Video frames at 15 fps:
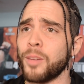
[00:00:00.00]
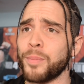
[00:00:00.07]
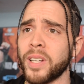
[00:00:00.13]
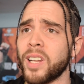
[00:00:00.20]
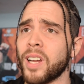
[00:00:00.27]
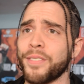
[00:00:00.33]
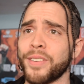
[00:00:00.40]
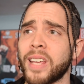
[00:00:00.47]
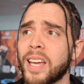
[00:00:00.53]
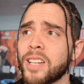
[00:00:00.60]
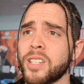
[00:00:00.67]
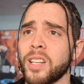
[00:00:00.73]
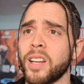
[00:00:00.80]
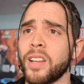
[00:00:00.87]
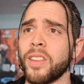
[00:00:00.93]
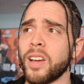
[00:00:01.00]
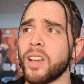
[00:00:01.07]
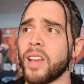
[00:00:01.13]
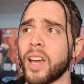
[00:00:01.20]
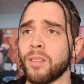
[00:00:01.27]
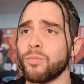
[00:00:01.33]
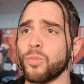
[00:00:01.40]
identification in there
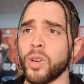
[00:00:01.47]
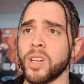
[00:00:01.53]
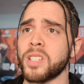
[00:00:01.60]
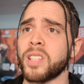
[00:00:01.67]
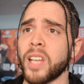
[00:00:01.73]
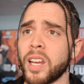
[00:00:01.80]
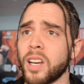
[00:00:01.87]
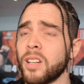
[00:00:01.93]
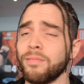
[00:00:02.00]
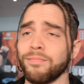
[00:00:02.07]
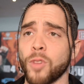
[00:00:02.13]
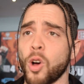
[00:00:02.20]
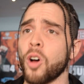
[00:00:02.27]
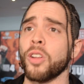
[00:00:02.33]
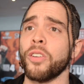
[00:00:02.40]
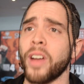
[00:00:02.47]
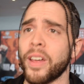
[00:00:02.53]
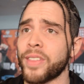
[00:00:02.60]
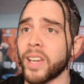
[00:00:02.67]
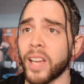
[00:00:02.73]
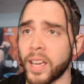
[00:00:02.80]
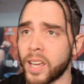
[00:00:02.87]
that would have stated all or
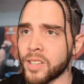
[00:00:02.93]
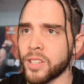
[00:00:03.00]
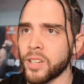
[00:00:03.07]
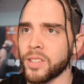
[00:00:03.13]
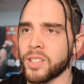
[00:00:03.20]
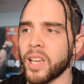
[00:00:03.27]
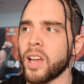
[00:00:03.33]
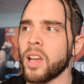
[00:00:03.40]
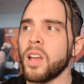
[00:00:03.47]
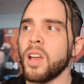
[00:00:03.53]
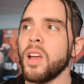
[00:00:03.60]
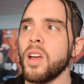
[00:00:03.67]
nothing, I guess you could say.